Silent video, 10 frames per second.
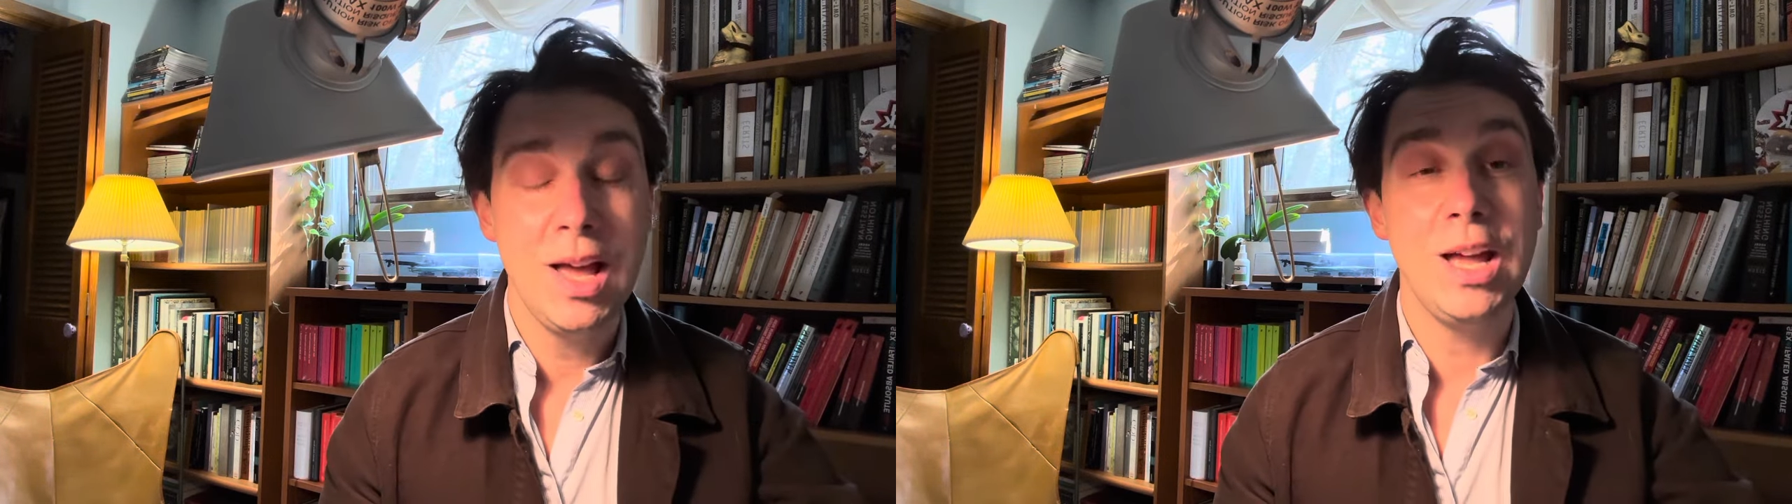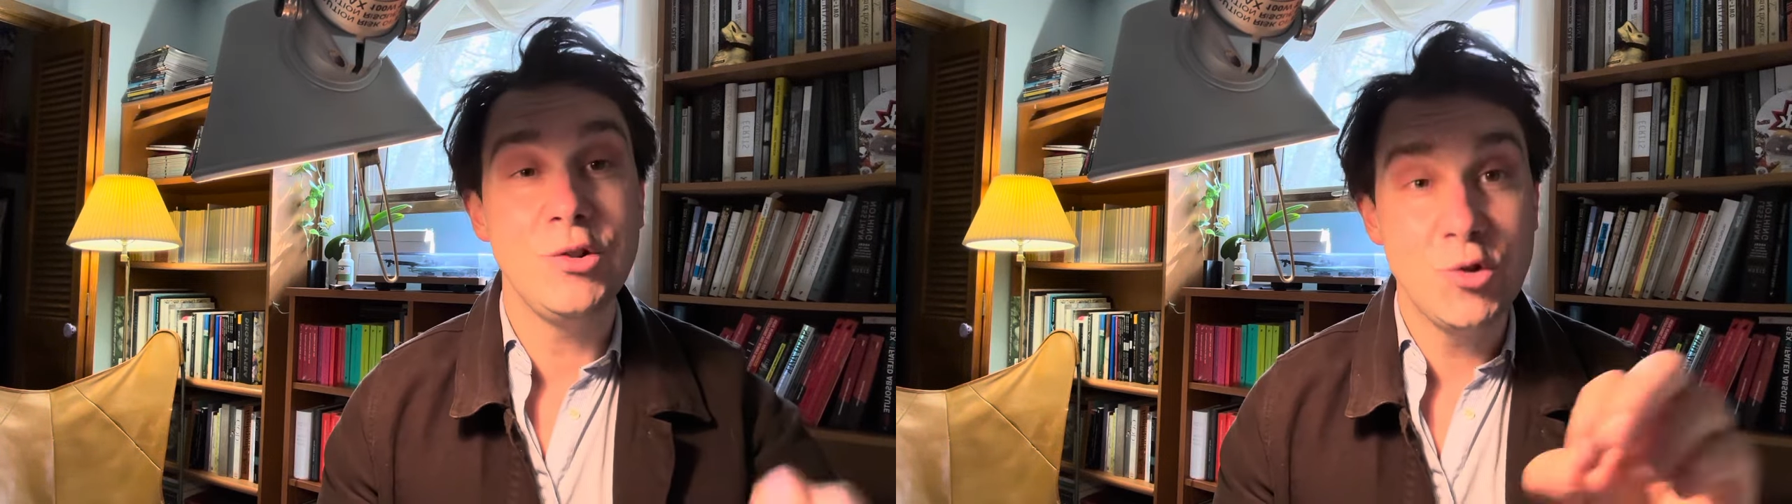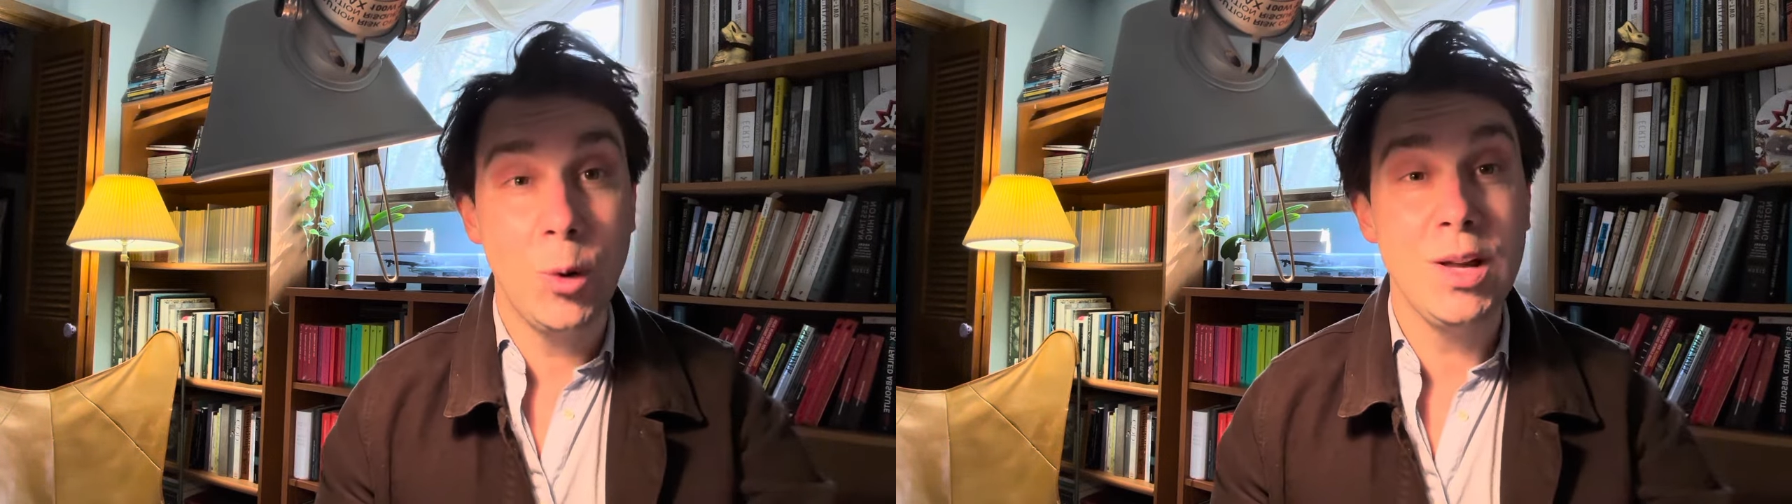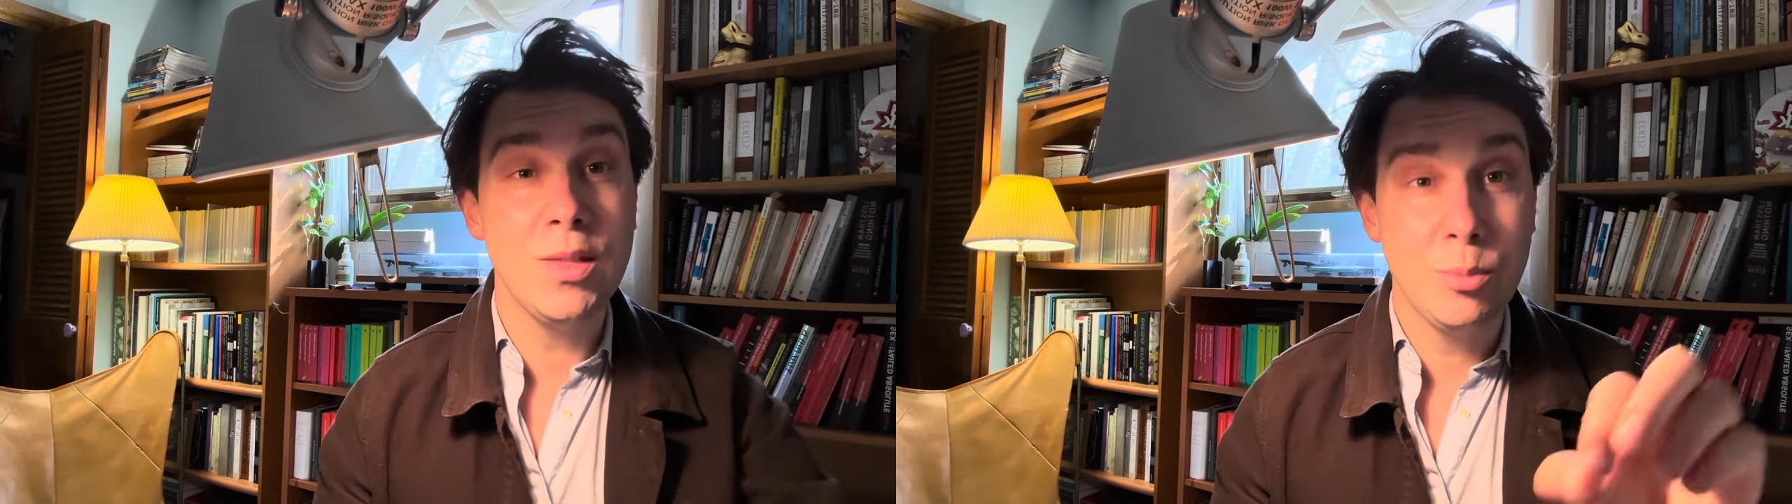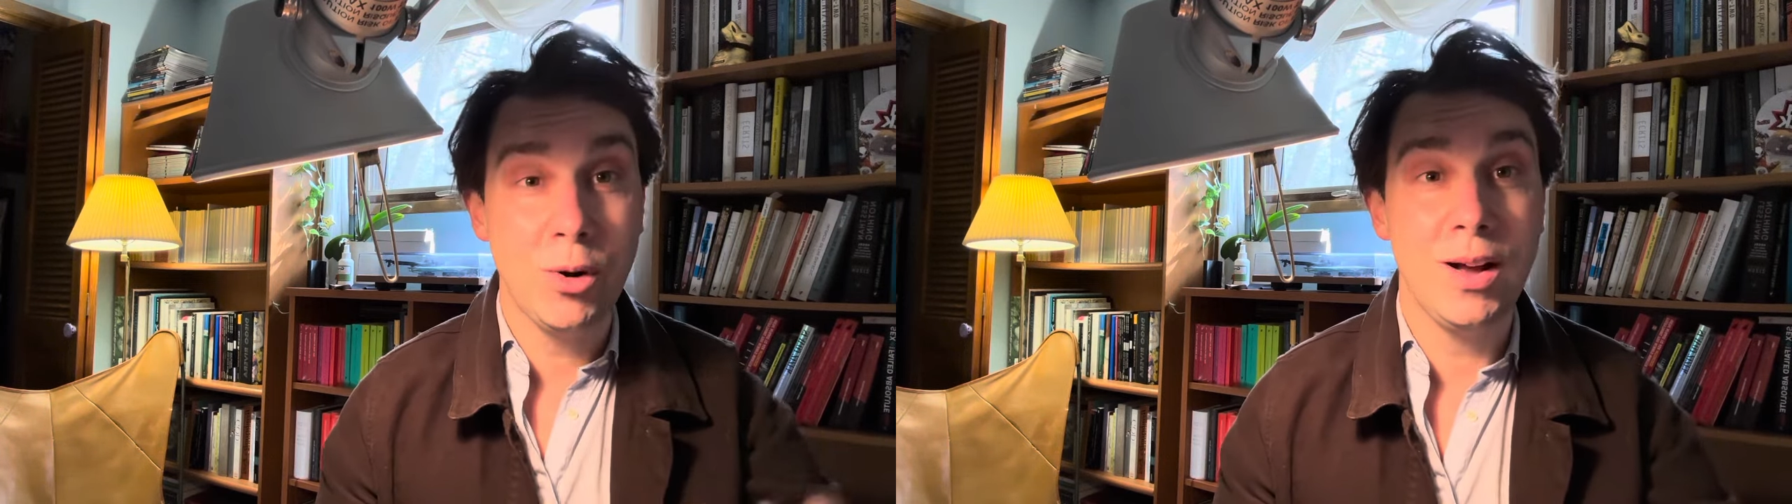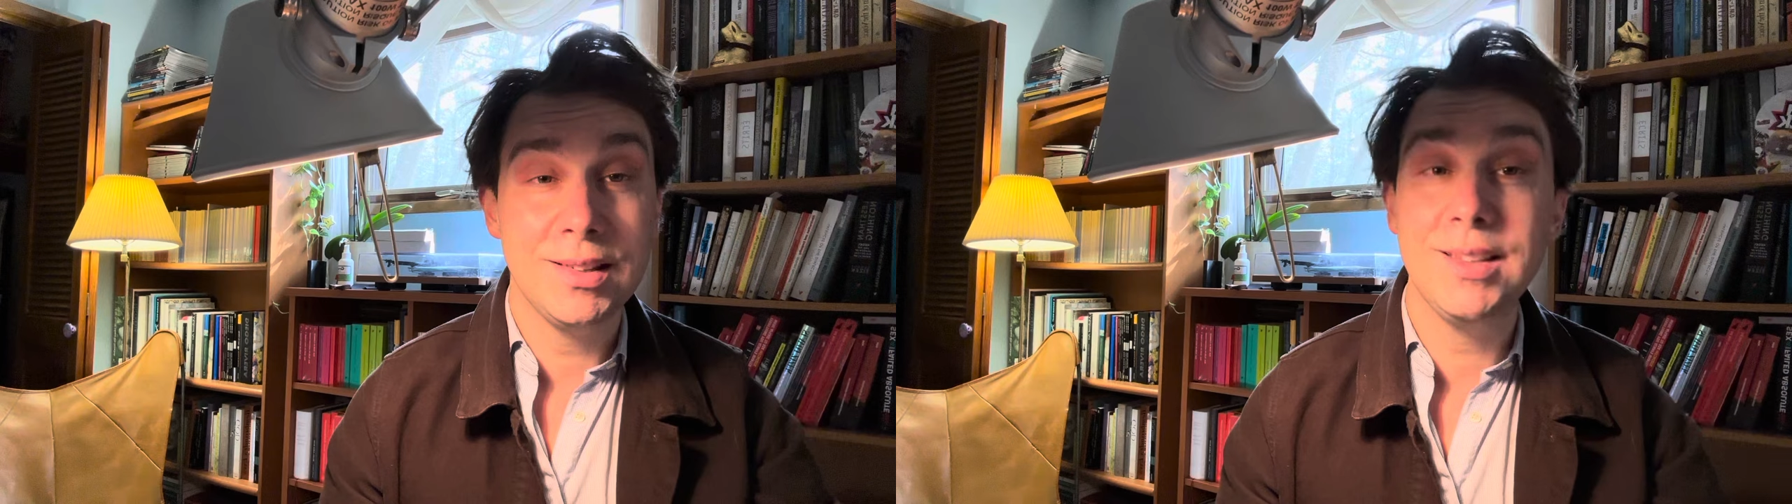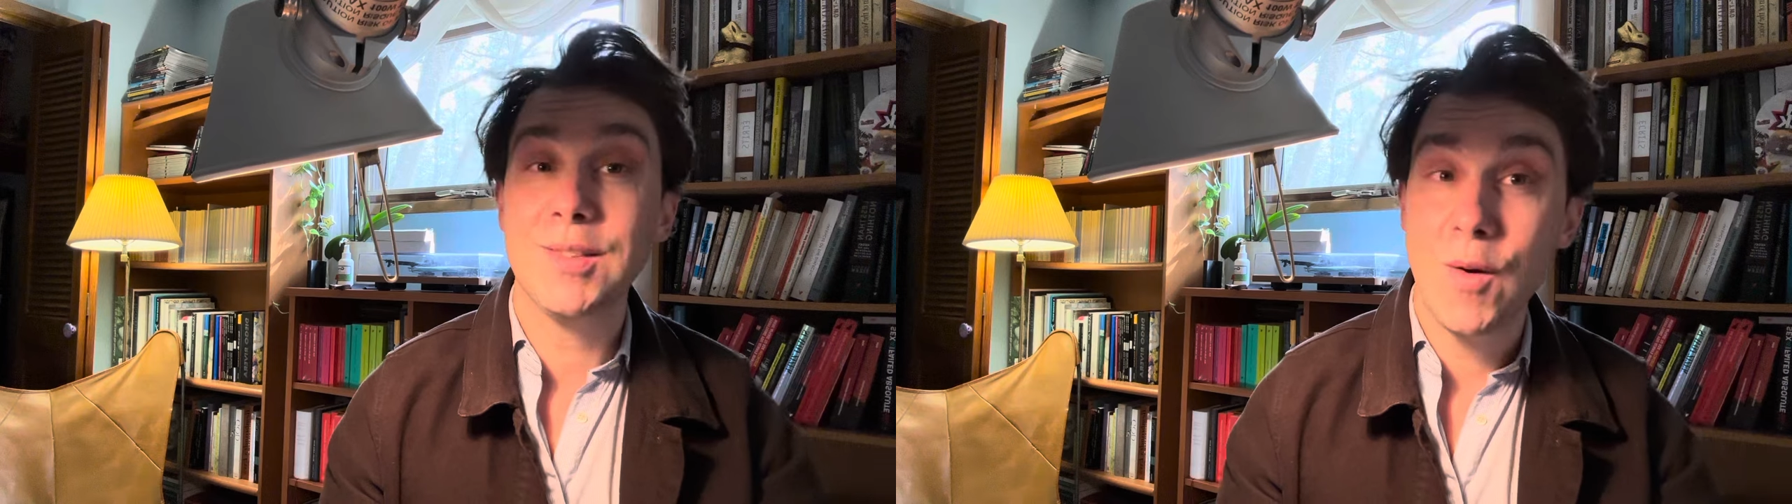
enjoying the process